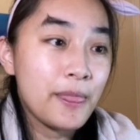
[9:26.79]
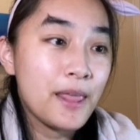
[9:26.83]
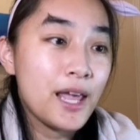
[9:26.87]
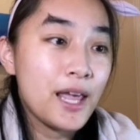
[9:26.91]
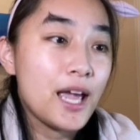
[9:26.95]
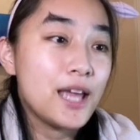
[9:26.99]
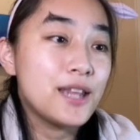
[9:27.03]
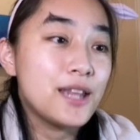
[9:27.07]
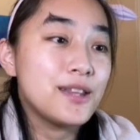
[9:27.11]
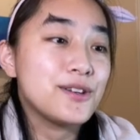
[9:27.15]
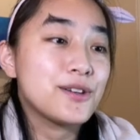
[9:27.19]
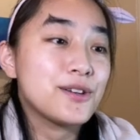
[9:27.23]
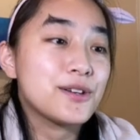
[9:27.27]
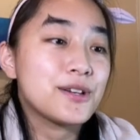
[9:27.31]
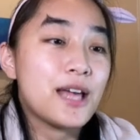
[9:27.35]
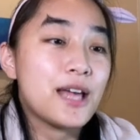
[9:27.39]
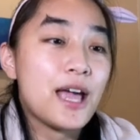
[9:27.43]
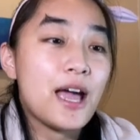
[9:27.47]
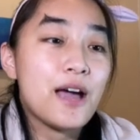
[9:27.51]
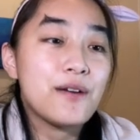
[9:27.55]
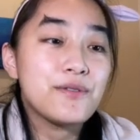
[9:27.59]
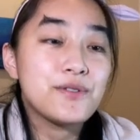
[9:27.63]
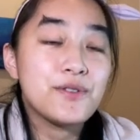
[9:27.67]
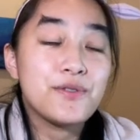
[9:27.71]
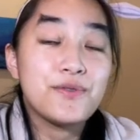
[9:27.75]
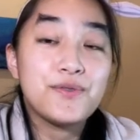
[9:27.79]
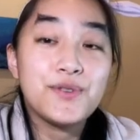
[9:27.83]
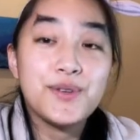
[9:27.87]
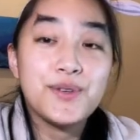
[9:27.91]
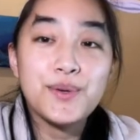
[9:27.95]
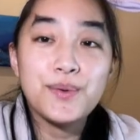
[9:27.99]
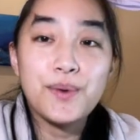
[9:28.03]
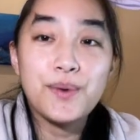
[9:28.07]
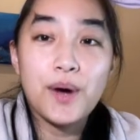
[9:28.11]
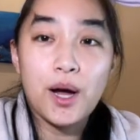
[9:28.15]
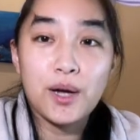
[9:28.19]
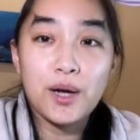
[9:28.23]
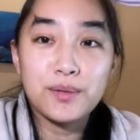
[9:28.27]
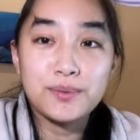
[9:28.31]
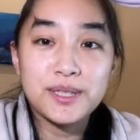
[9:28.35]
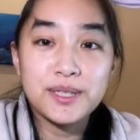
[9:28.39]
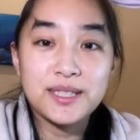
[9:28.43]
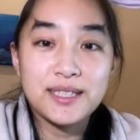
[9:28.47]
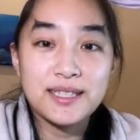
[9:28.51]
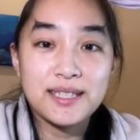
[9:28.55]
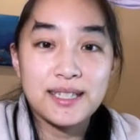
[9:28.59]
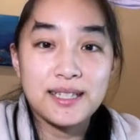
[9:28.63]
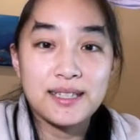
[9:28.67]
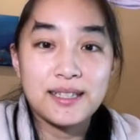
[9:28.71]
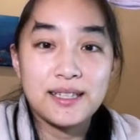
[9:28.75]
and you're going to have a few
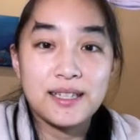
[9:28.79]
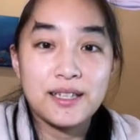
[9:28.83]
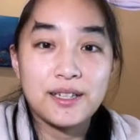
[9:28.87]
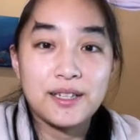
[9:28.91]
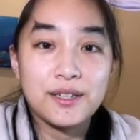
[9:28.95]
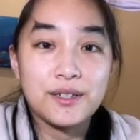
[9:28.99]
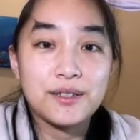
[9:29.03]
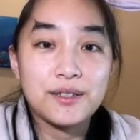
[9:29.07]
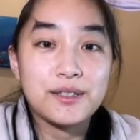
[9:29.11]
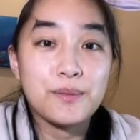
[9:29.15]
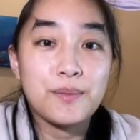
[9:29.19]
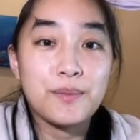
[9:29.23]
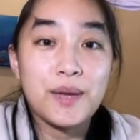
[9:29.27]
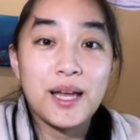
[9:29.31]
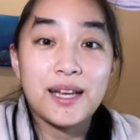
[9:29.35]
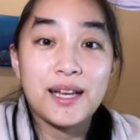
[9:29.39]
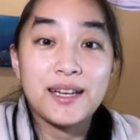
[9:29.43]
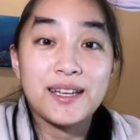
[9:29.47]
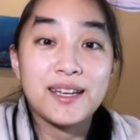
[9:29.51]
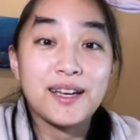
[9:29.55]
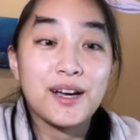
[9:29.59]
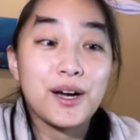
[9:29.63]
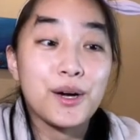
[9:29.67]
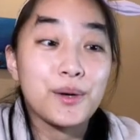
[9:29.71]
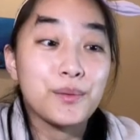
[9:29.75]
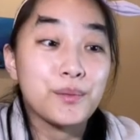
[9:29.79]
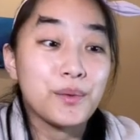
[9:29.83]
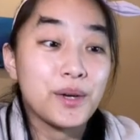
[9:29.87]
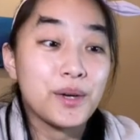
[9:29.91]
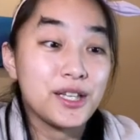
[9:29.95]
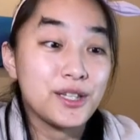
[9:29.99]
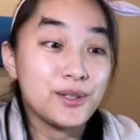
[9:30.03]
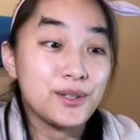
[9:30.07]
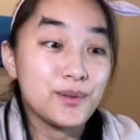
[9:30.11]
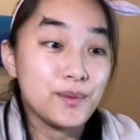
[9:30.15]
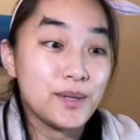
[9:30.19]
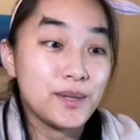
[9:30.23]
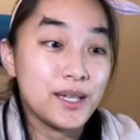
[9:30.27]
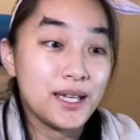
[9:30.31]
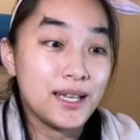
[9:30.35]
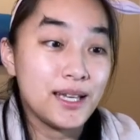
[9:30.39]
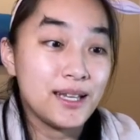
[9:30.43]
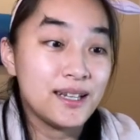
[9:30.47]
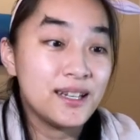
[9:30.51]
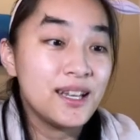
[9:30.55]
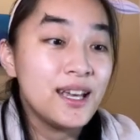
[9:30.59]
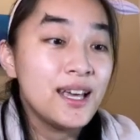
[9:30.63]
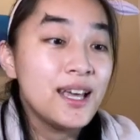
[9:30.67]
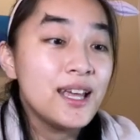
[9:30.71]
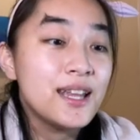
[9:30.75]
options in here depending on what you need.